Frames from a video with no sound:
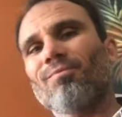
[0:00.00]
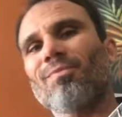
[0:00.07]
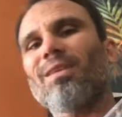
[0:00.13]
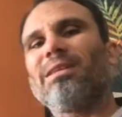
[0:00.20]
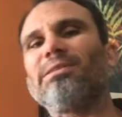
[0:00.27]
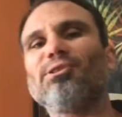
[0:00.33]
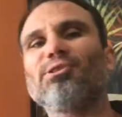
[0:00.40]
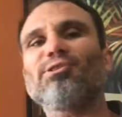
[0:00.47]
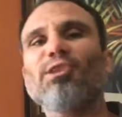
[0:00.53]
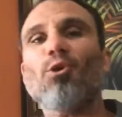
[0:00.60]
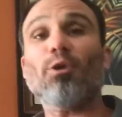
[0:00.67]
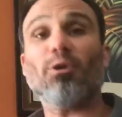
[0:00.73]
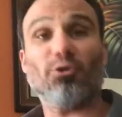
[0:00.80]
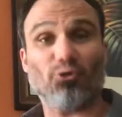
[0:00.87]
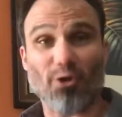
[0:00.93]
little
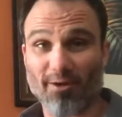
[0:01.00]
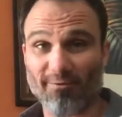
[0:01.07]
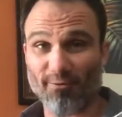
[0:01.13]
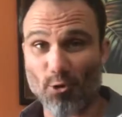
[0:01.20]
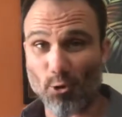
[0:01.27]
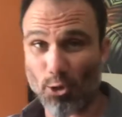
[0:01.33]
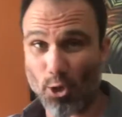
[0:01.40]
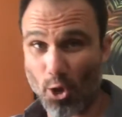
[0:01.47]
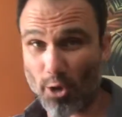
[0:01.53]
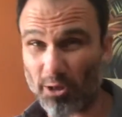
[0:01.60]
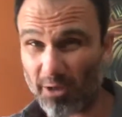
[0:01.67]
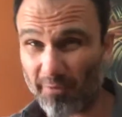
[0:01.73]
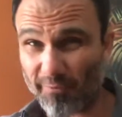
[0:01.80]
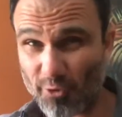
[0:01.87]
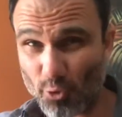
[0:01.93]
slower. Try to follow along
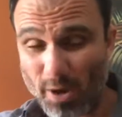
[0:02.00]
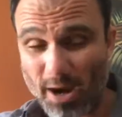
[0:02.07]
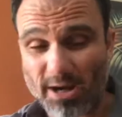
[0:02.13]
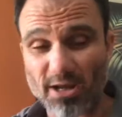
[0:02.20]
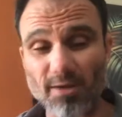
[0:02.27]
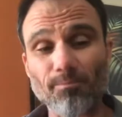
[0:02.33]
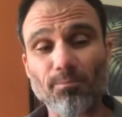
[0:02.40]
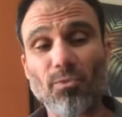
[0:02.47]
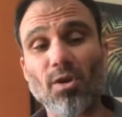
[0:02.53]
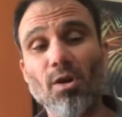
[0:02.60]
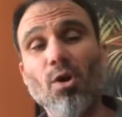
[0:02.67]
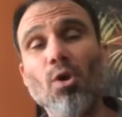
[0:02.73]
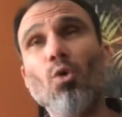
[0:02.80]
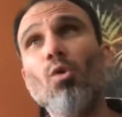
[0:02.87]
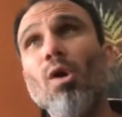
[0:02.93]
if you're ready.
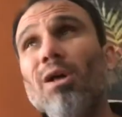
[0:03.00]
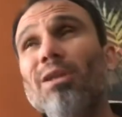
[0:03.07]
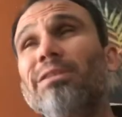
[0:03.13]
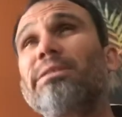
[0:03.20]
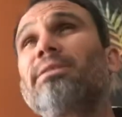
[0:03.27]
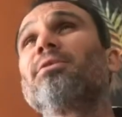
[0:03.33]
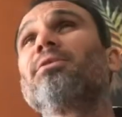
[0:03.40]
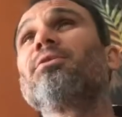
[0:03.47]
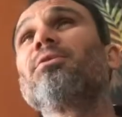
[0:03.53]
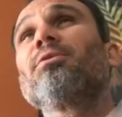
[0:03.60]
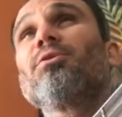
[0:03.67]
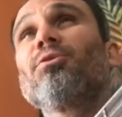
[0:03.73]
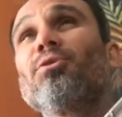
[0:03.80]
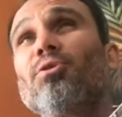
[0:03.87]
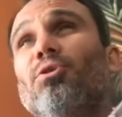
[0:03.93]
1,
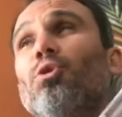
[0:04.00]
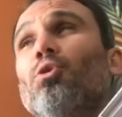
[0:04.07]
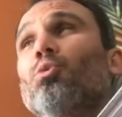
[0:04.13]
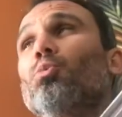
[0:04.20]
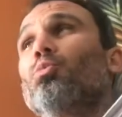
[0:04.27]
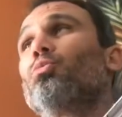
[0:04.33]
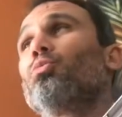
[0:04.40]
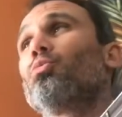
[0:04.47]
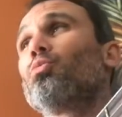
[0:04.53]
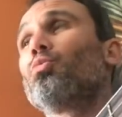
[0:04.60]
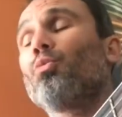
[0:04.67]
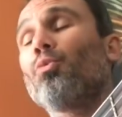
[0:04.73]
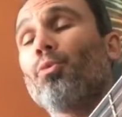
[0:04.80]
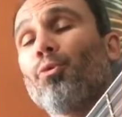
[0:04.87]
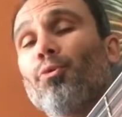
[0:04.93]
2,
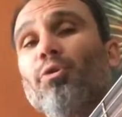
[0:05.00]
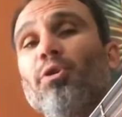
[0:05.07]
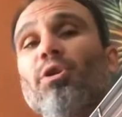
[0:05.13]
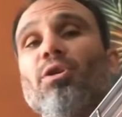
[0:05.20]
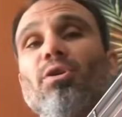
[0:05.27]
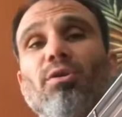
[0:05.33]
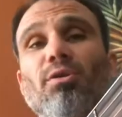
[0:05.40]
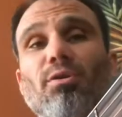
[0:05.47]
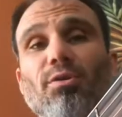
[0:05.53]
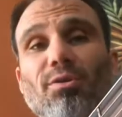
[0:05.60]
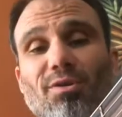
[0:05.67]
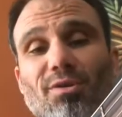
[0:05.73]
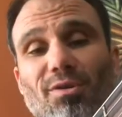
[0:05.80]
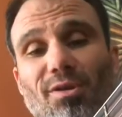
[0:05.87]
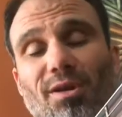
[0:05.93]
3,
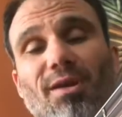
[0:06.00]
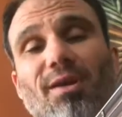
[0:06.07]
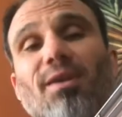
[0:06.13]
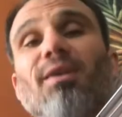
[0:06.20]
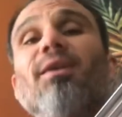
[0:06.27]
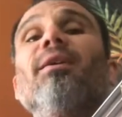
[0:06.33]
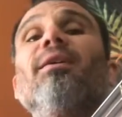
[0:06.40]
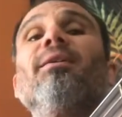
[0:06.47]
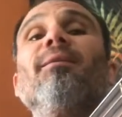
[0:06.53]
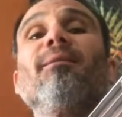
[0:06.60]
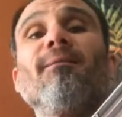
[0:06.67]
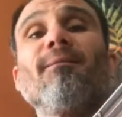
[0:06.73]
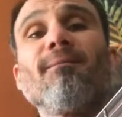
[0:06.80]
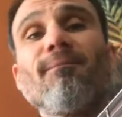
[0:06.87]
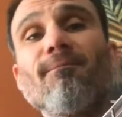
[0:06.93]

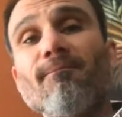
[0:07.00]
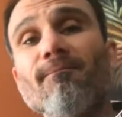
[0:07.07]
and